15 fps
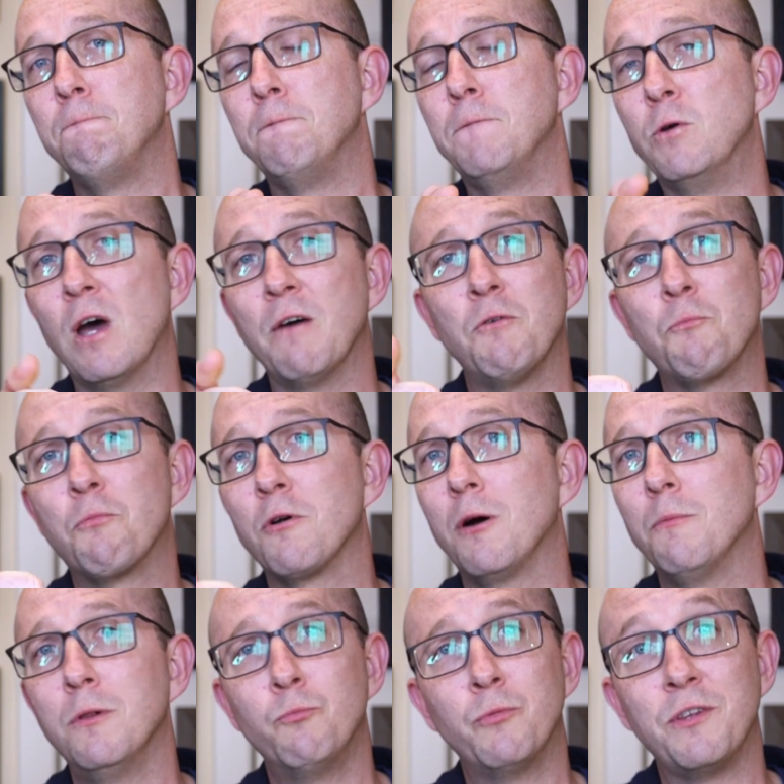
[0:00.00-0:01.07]
You have a
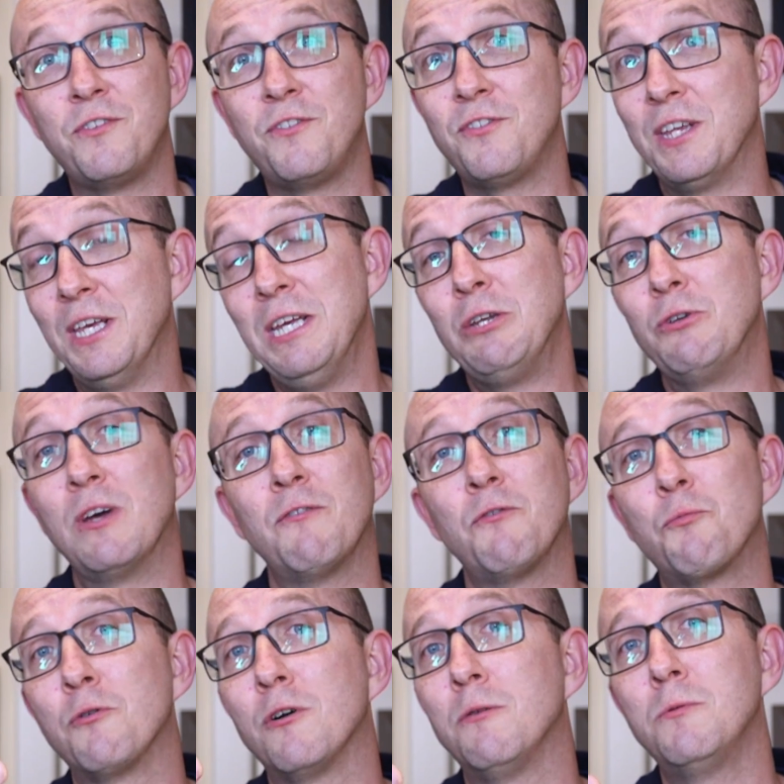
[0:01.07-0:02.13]
problem with sin. You have
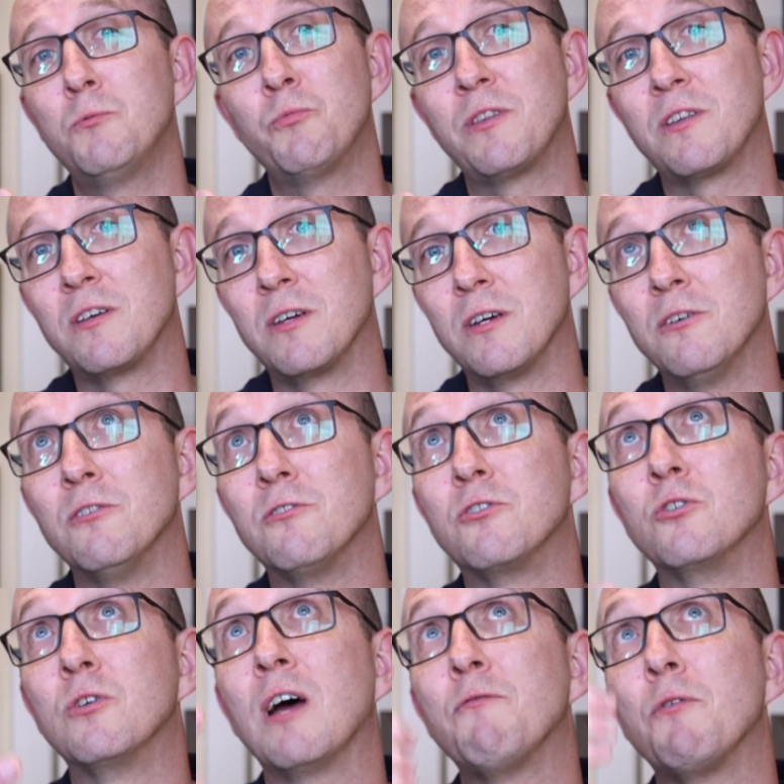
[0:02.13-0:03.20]
a problem with guilt.
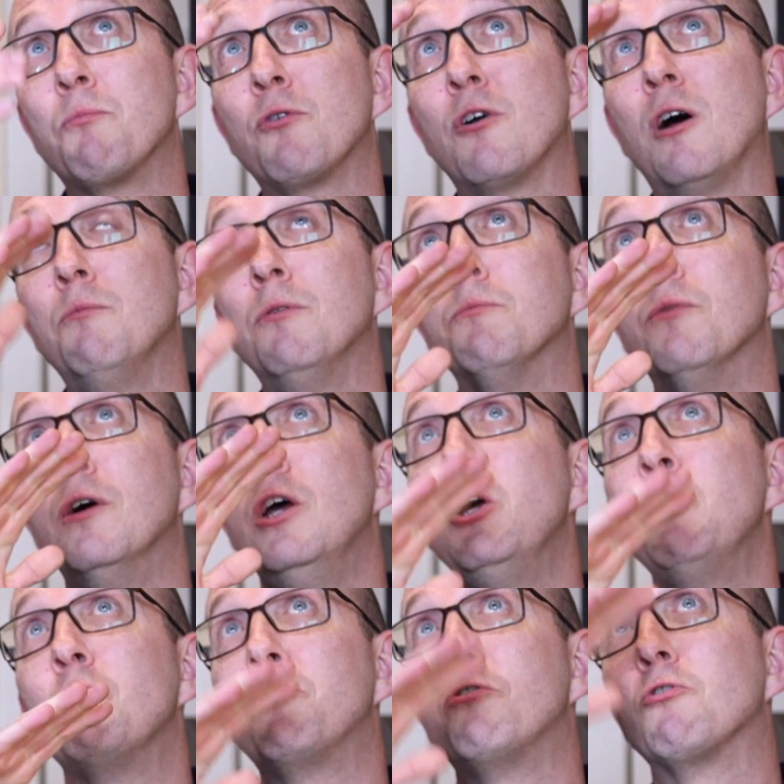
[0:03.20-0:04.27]
You have a problem
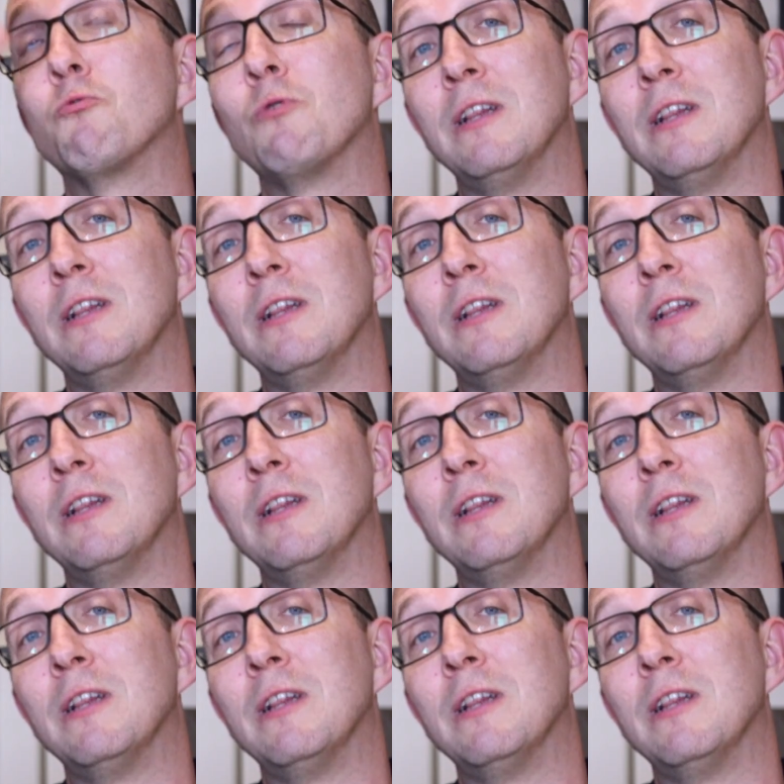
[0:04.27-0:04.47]
with your